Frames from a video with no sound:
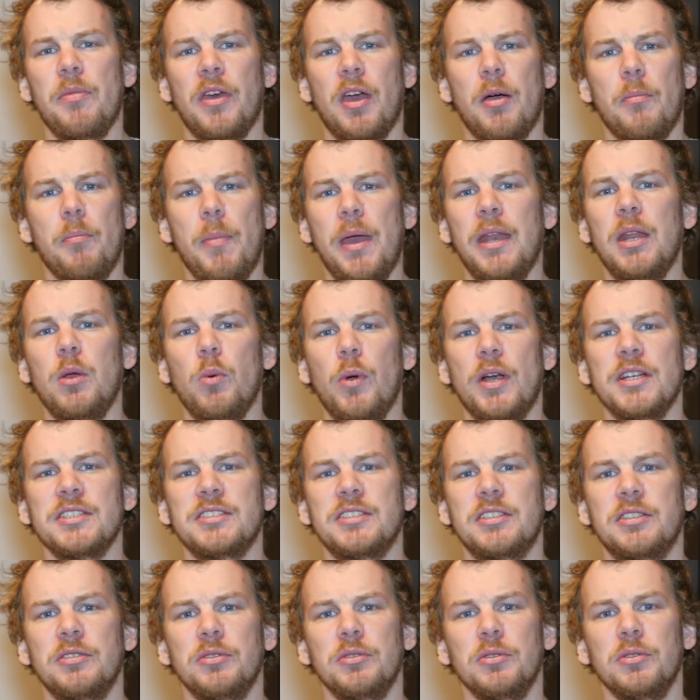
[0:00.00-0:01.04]
There are many
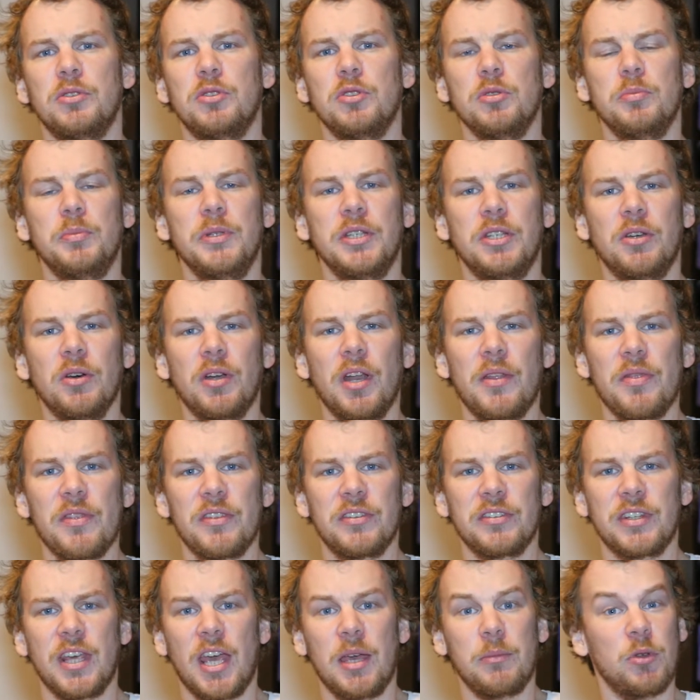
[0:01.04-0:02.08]
ways to be good in
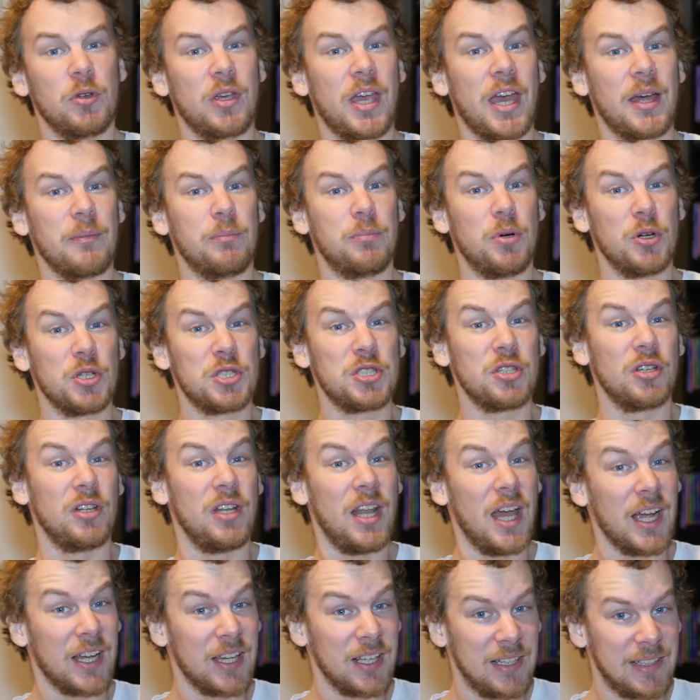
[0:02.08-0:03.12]
this game. You can push your
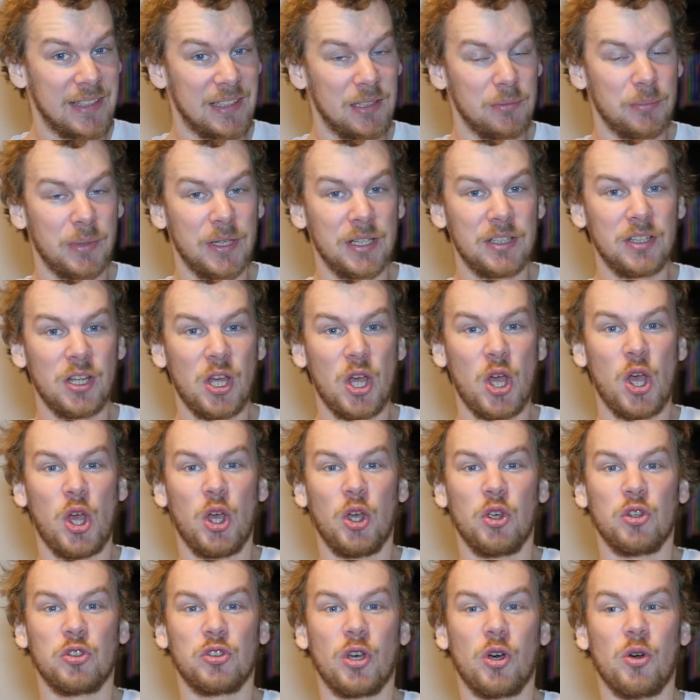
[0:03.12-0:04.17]
luck a little bit.
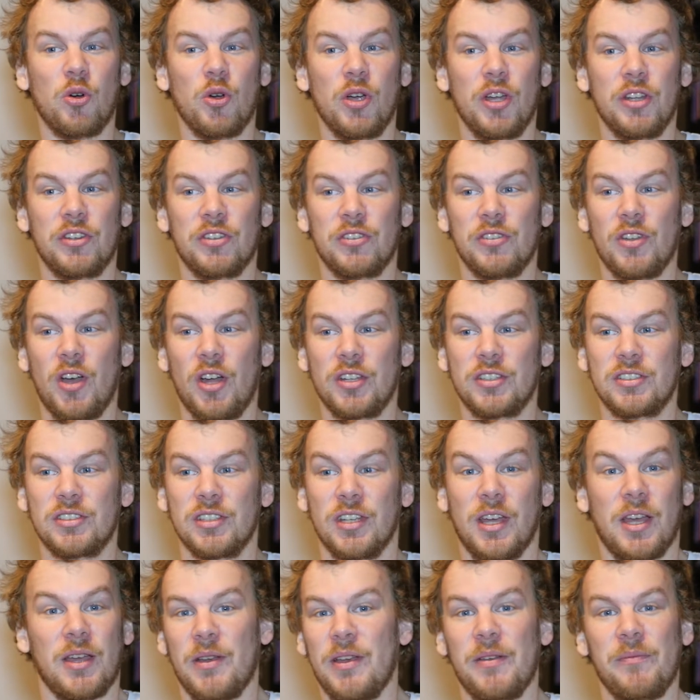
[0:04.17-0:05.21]
So it's
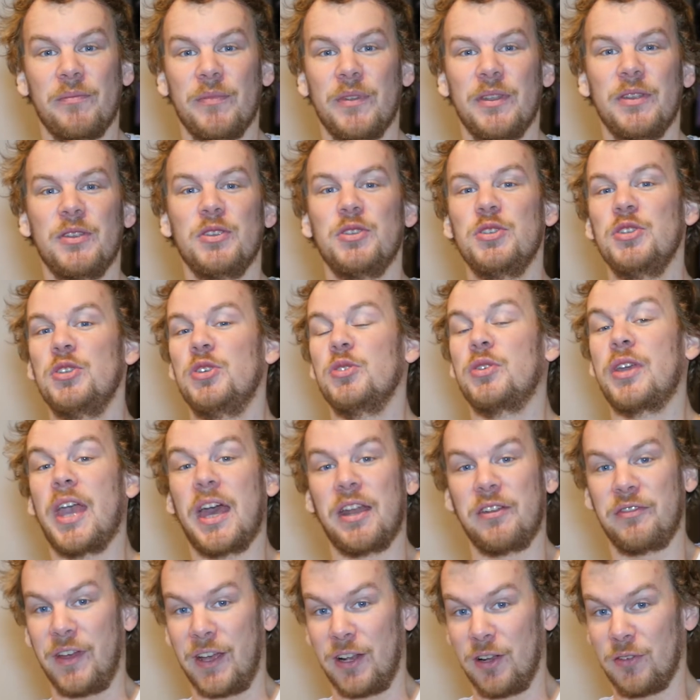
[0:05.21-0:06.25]
not, you
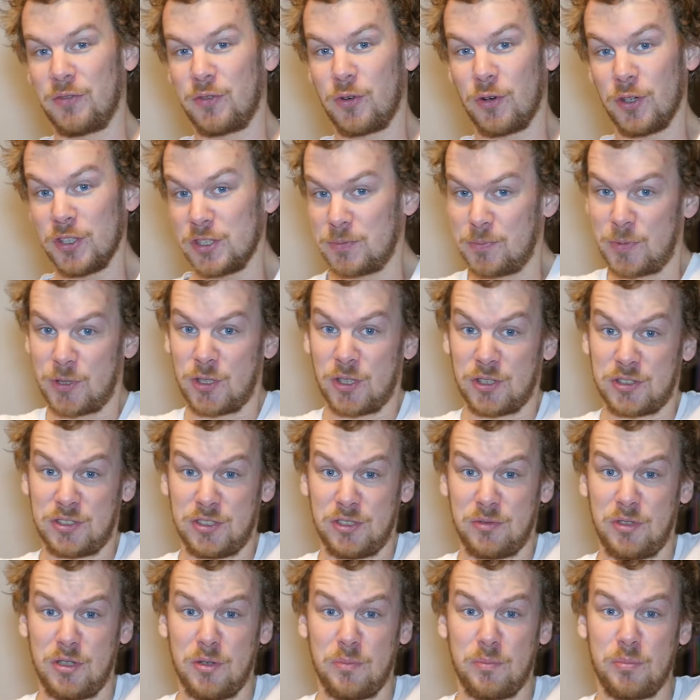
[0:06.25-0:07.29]
can fail, of course, because
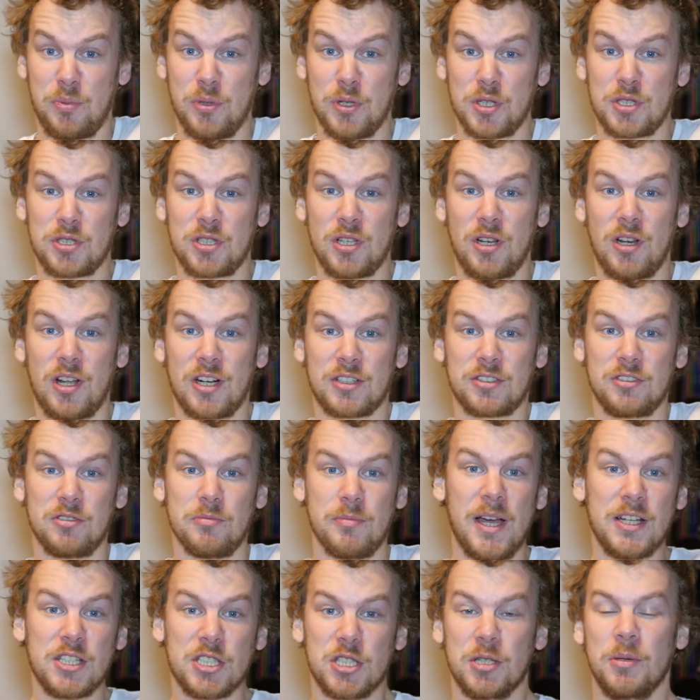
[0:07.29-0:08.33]
you pushed your luck too
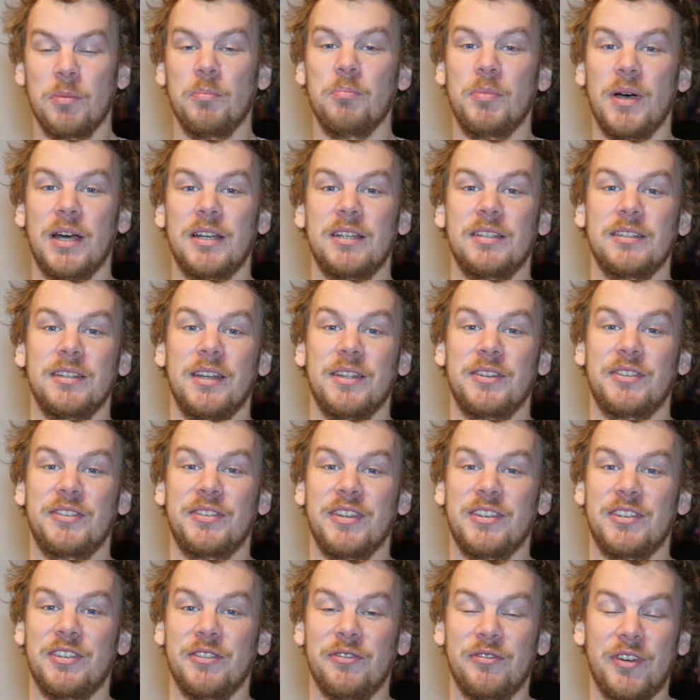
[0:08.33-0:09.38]
much, but
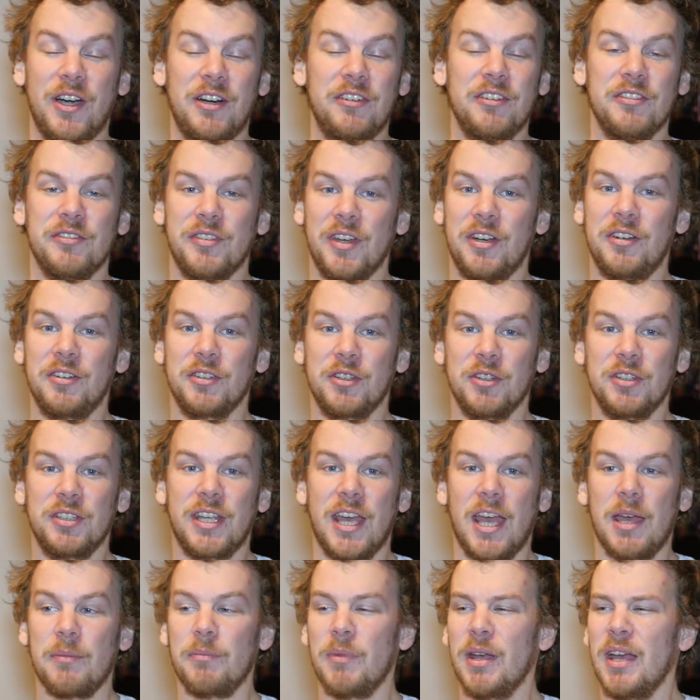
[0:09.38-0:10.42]
it's a very, very good
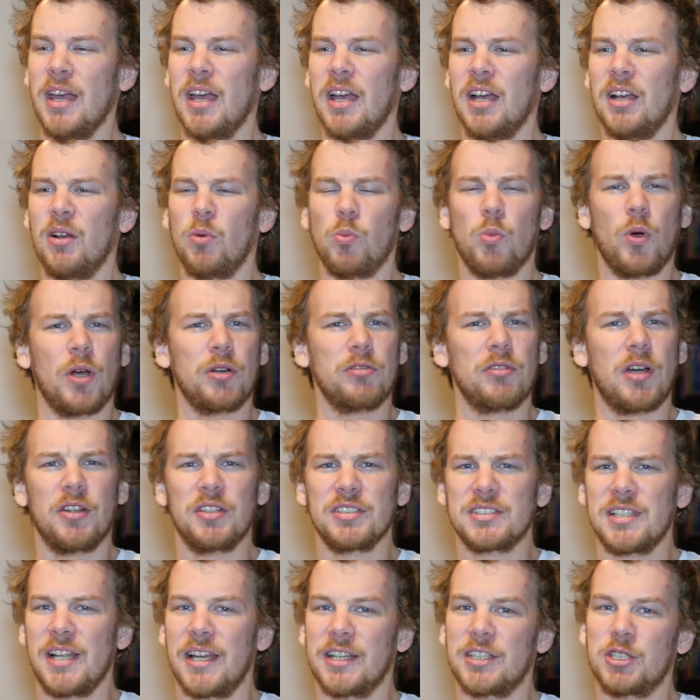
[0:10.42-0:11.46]
game. One round
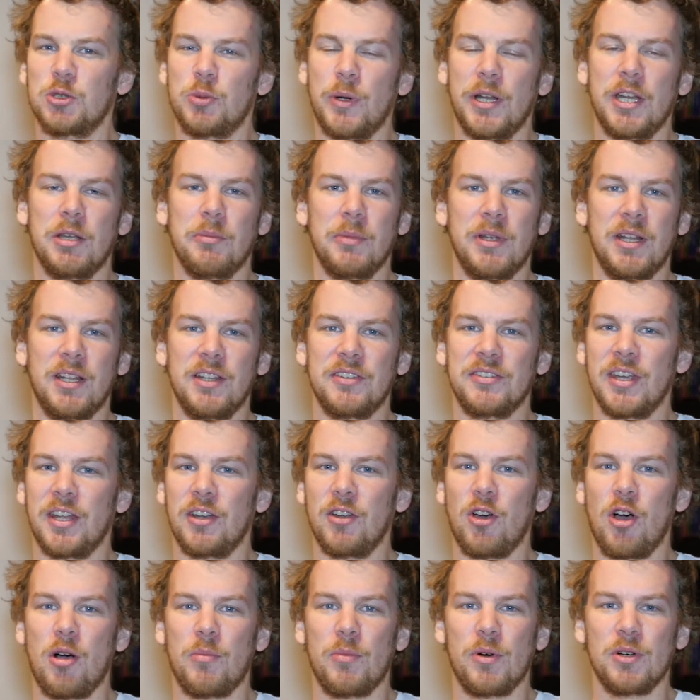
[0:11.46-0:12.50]
is like 20 minutes,
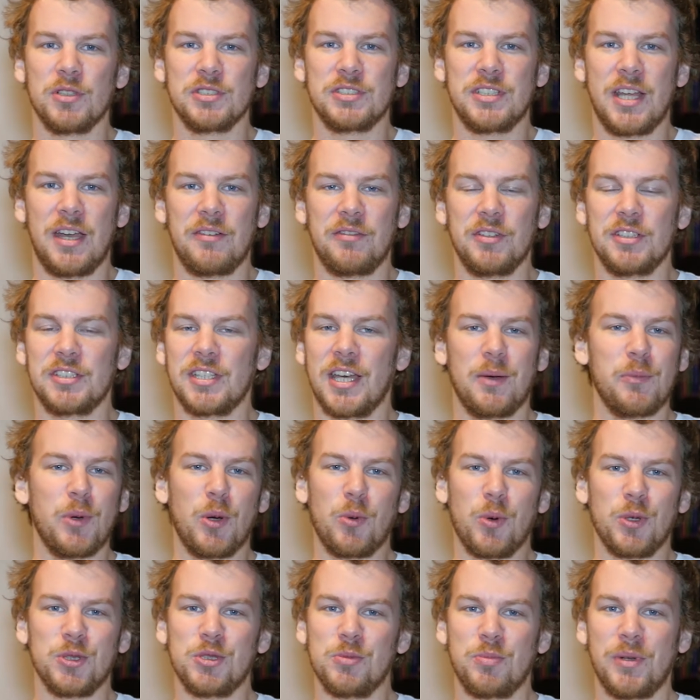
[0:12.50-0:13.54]
and almost every time I
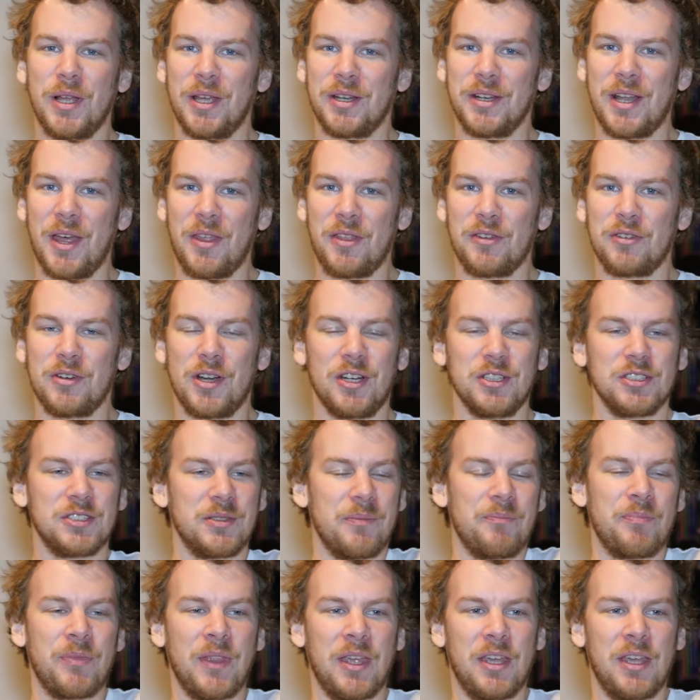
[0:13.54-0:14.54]
want to play another round.